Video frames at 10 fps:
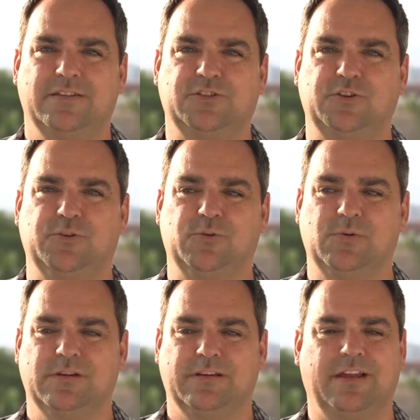to
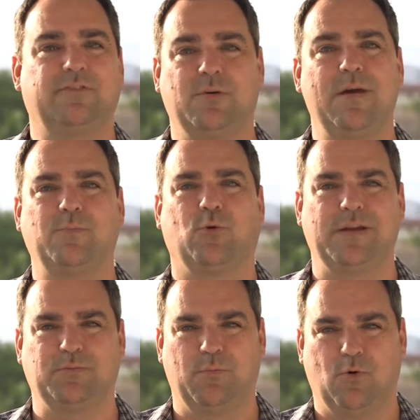kind of
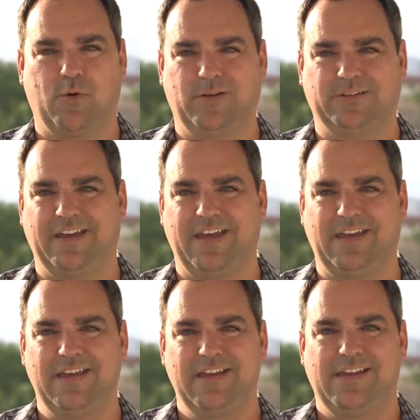commemorate Memorial Day